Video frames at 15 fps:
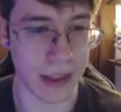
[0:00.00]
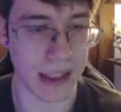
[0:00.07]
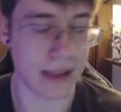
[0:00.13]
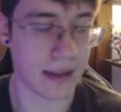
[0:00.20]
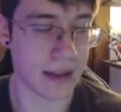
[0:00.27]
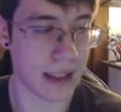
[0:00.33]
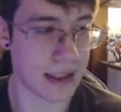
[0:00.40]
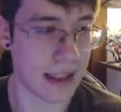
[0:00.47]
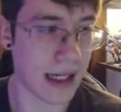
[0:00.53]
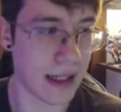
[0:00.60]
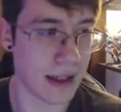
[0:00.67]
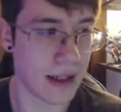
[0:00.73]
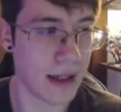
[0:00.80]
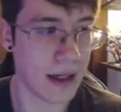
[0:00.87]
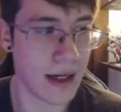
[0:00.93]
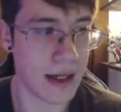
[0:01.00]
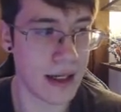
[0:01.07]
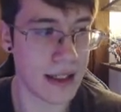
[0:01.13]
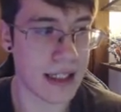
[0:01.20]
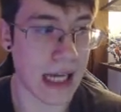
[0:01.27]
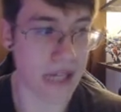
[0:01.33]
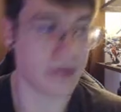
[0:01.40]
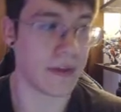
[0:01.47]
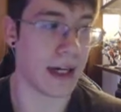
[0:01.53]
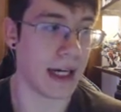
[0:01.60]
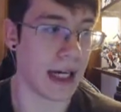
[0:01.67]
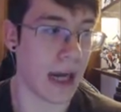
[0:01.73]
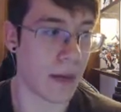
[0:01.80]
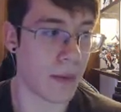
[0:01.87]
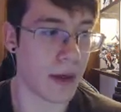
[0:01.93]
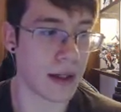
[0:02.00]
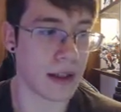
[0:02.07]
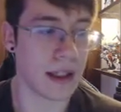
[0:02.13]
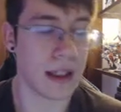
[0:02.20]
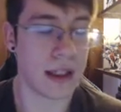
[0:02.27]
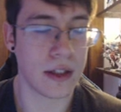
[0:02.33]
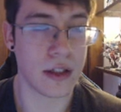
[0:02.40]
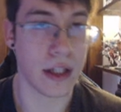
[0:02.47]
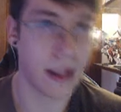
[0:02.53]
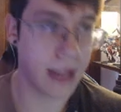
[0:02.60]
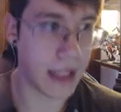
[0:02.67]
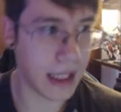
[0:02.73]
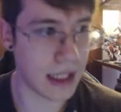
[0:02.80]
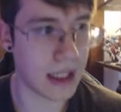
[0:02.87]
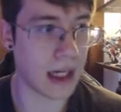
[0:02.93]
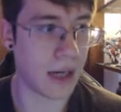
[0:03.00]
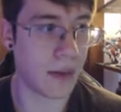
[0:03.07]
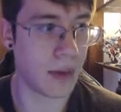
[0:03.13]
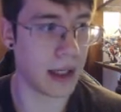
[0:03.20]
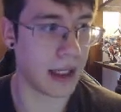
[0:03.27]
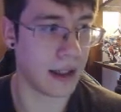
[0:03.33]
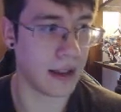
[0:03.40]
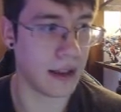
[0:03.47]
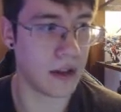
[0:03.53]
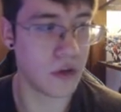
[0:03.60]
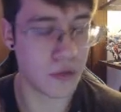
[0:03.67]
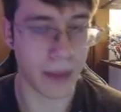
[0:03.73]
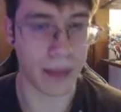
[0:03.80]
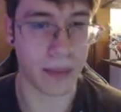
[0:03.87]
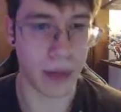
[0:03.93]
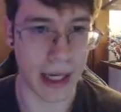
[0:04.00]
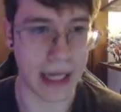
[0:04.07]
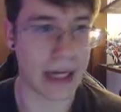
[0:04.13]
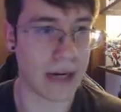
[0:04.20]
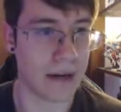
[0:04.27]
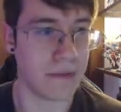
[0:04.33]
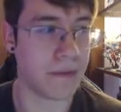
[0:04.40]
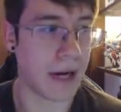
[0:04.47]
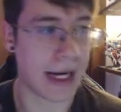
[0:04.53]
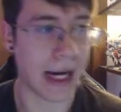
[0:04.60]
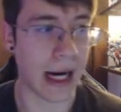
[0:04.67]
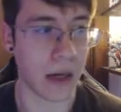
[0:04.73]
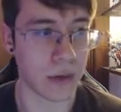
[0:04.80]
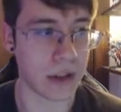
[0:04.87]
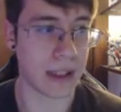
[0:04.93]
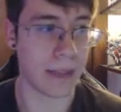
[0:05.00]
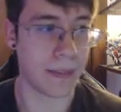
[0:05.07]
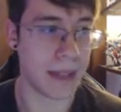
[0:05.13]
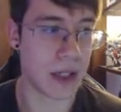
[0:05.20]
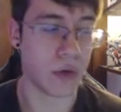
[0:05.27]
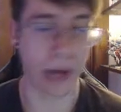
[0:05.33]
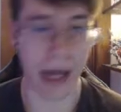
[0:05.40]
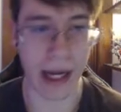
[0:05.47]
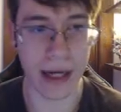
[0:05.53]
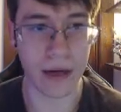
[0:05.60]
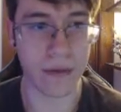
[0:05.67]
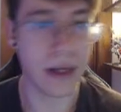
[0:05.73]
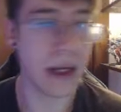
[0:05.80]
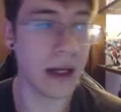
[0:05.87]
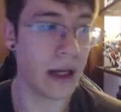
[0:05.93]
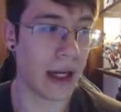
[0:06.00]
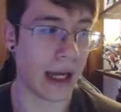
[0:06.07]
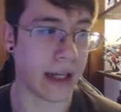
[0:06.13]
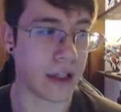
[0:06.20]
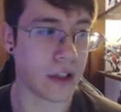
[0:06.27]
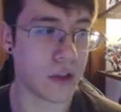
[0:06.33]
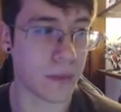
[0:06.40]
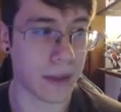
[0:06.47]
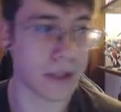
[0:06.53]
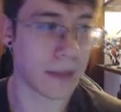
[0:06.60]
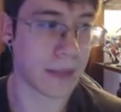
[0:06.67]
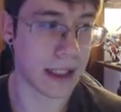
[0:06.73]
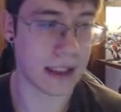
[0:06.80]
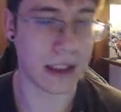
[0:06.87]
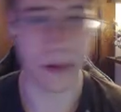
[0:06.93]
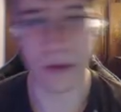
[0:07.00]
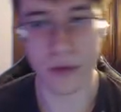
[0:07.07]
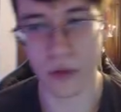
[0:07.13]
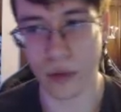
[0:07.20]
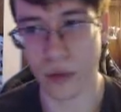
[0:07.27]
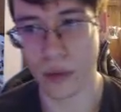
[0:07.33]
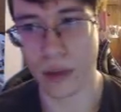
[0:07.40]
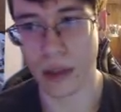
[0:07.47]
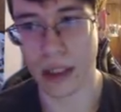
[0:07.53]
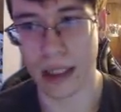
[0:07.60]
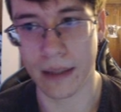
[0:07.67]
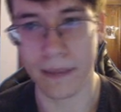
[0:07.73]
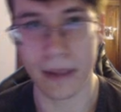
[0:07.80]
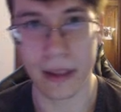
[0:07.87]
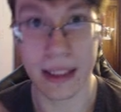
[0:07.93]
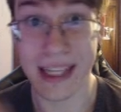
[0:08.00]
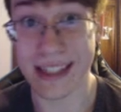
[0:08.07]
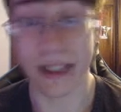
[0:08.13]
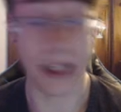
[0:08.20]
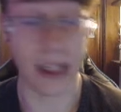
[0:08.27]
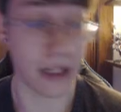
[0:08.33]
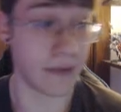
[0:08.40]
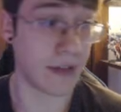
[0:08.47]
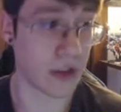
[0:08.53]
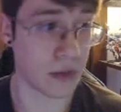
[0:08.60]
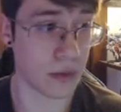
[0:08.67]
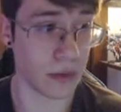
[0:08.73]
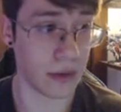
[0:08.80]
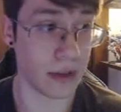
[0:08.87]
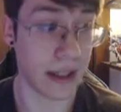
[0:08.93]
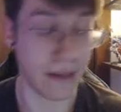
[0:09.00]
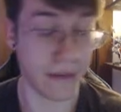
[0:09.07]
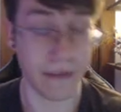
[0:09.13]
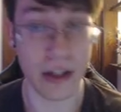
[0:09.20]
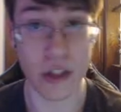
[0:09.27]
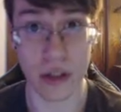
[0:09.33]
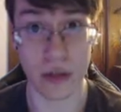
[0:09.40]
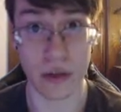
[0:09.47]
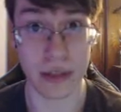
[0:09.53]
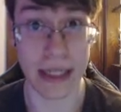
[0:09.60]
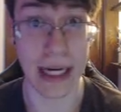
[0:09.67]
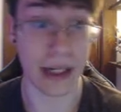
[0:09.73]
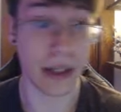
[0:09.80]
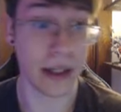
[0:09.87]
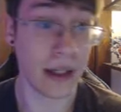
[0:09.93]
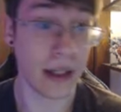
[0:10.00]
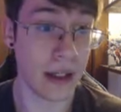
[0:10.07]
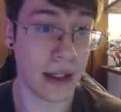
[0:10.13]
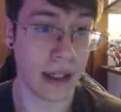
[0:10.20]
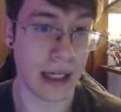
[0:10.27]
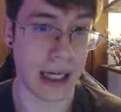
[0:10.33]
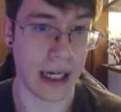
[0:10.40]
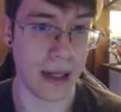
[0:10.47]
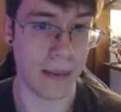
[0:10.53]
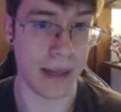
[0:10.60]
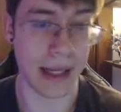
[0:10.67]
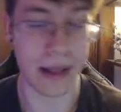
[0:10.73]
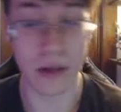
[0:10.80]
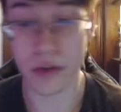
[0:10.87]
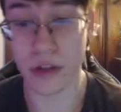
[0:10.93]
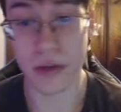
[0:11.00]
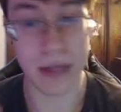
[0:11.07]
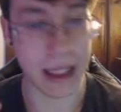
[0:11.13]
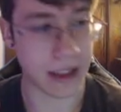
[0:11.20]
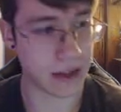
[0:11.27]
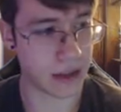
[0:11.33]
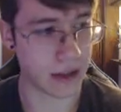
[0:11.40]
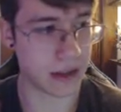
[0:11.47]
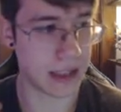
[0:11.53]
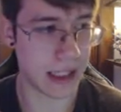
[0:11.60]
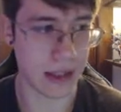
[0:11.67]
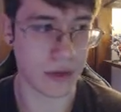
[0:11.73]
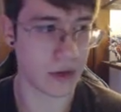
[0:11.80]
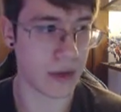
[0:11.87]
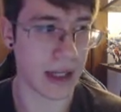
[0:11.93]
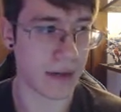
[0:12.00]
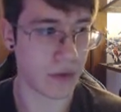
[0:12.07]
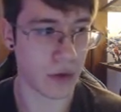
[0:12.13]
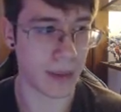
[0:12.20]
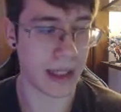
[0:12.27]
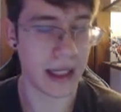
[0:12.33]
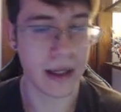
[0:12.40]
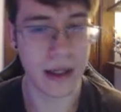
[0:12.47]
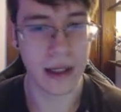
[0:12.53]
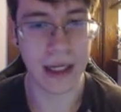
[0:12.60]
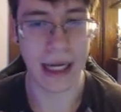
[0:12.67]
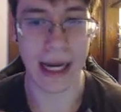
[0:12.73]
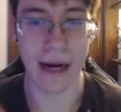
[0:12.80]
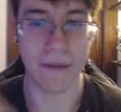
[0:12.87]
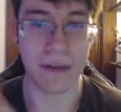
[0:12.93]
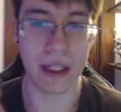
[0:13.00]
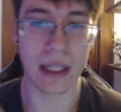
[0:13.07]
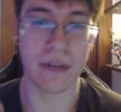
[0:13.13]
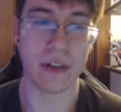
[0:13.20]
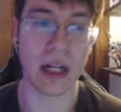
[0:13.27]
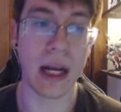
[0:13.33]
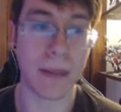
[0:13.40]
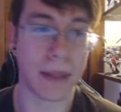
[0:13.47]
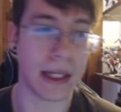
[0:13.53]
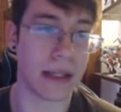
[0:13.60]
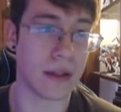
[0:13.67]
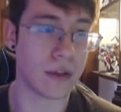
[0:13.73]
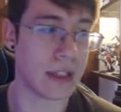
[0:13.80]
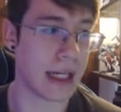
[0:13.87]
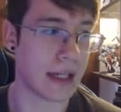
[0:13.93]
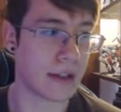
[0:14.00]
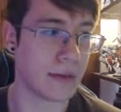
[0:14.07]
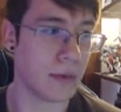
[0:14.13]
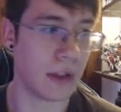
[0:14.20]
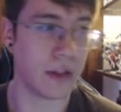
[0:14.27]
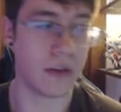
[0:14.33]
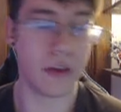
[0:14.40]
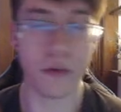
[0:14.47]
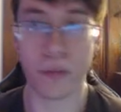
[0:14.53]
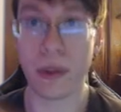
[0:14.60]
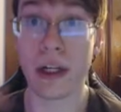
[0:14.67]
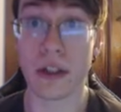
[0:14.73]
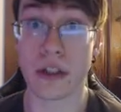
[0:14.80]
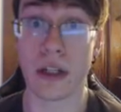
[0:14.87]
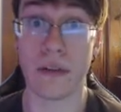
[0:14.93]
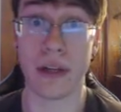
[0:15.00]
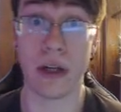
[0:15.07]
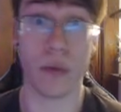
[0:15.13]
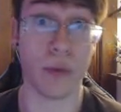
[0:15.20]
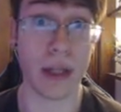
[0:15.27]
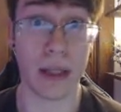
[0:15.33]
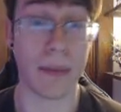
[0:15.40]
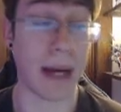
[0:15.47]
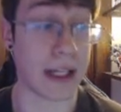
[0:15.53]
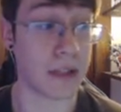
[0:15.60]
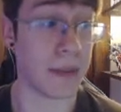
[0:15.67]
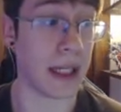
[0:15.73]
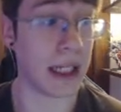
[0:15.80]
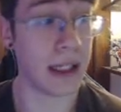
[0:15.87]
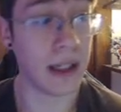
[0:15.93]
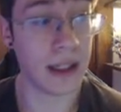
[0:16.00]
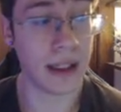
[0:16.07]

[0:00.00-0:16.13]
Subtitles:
That's not satisfying. I want to think. I want to use my brain and find outs and be creative and express myself through a less than conventional deck. And those two decks they don't do that for me. And I feel like if you're not playing those decks, well, you've put yourself in a really bad spot.